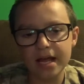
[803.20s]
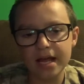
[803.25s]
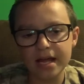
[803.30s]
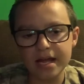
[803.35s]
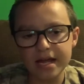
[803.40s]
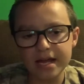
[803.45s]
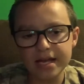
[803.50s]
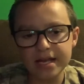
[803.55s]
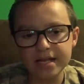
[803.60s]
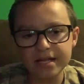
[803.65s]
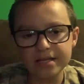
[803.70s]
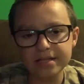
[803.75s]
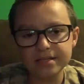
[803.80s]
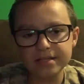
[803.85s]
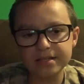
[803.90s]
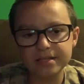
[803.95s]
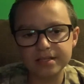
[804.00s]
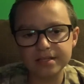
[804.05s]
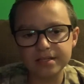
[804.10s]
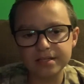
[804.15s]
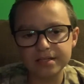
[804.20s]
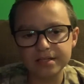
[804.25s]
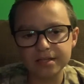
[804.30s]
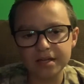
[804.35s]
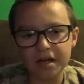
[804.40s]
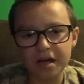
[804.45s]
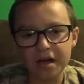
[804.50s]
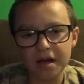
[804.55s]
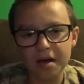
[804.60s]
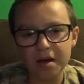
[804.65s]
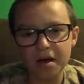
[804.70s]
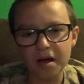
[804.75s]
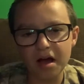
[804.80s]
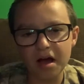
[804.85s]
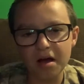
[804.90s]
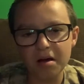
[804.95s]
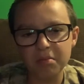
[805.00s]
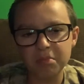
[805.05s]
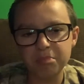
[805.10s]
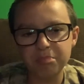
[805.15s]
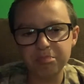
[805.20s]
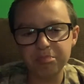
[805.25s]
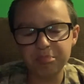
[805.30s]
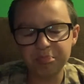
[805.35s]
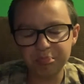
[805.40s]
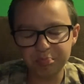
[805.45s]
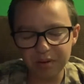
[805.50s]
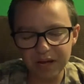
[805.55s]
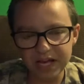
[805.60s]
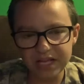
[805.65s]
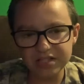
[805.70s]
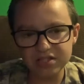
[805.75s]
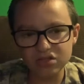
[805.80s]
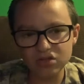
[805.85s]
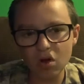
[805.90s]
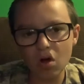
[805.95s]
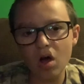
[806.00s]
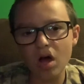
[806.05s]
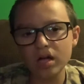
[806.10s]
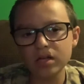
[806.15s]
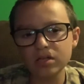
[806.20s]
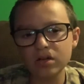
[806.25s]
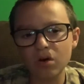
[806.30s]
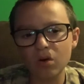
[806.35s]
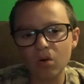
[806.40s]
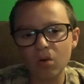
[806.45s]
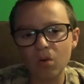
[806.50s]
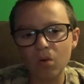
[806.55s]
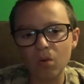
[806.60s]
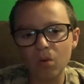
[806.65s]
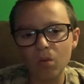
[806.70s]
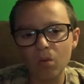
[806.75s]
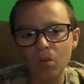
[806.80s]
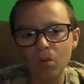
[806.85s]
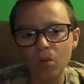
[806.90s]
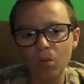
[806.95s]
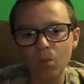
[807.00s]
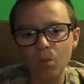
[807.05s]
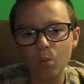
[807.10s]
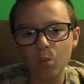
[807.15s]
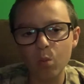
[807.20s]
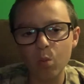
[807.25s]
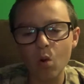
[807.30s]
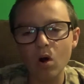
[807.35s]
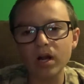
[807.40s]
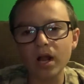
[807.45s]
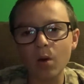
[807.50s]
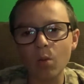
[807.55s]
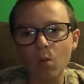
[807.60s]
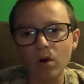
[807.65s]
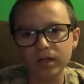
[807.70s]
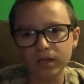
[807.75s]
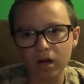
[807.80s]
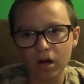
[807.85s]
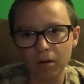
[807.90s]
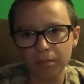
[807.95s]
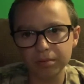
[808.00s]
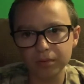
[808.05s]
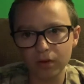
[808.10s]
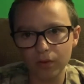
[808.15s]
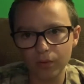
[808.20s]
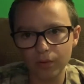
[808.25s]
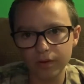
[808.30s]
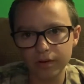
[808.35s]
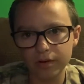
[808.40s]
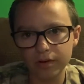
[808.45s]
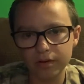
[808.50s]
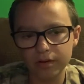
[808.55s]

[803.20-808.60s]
it is uh, based on what I want to upload.